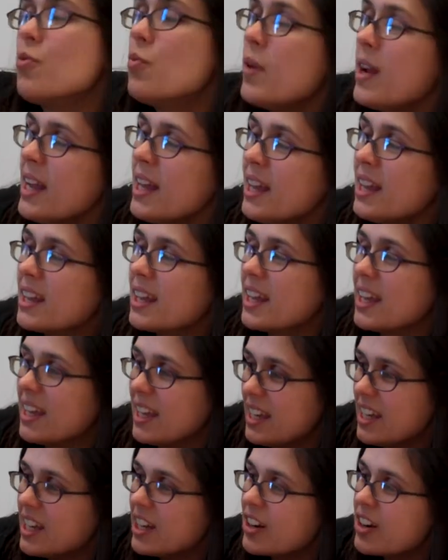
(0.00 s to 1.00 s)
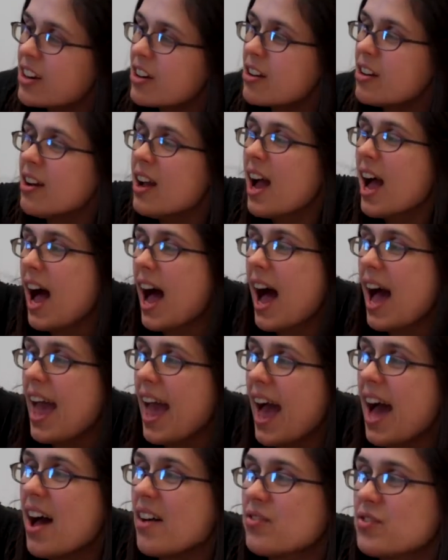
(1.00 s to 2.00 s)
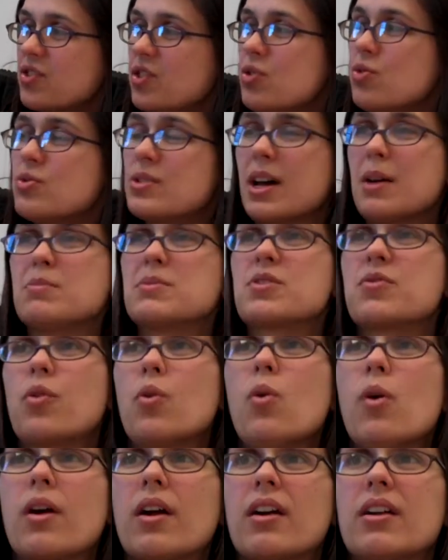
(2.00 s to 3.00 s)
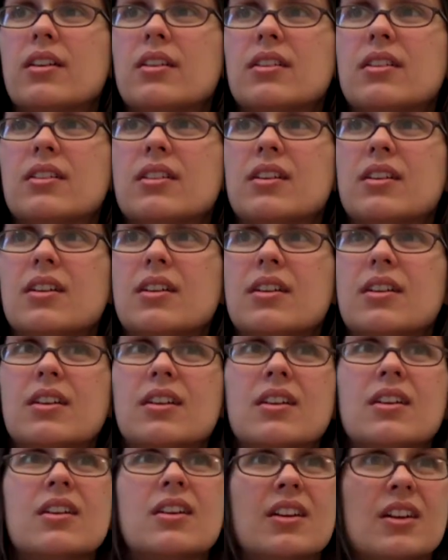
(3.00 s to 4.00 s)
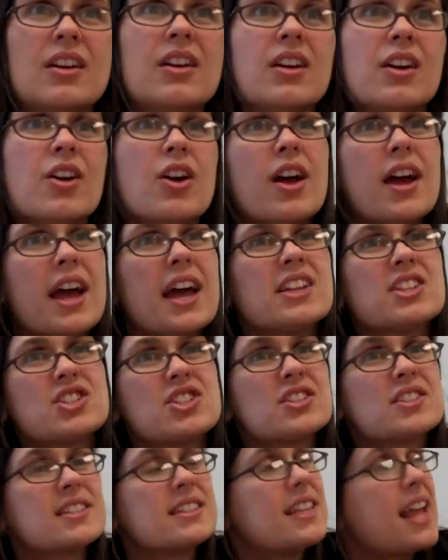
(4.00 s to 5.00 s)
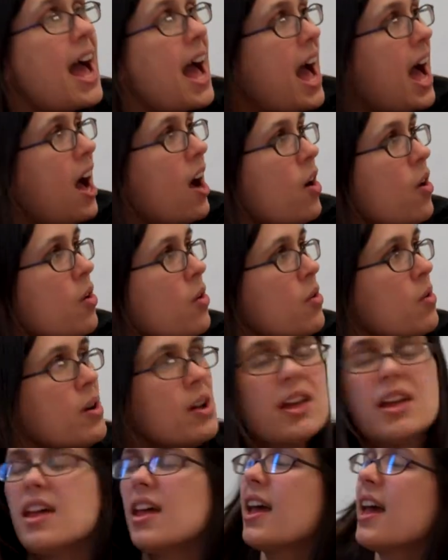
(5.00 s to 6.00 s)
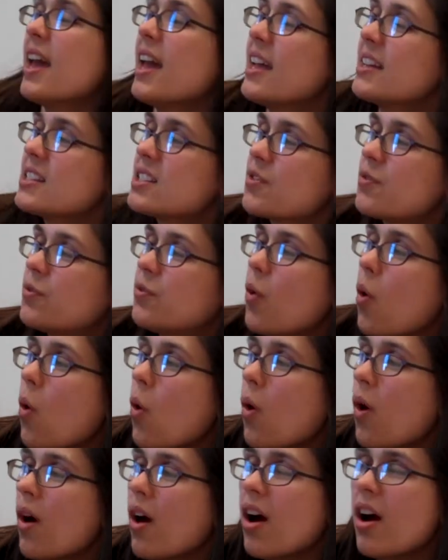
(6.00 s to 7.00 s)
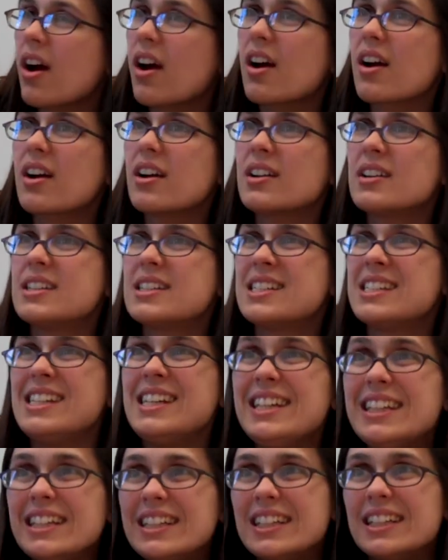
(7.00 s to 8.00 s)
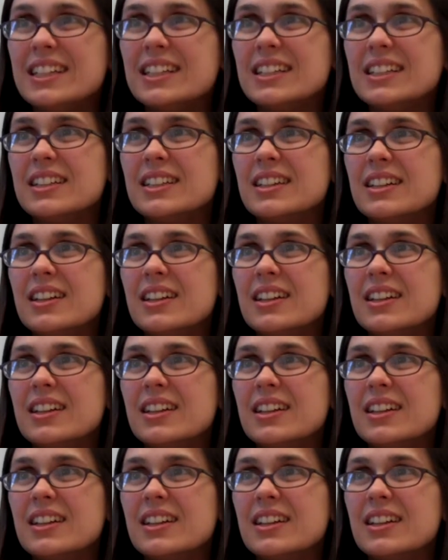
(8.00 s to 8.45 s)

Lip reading: Really, here I have 2 times 4. It's just now it's 4t.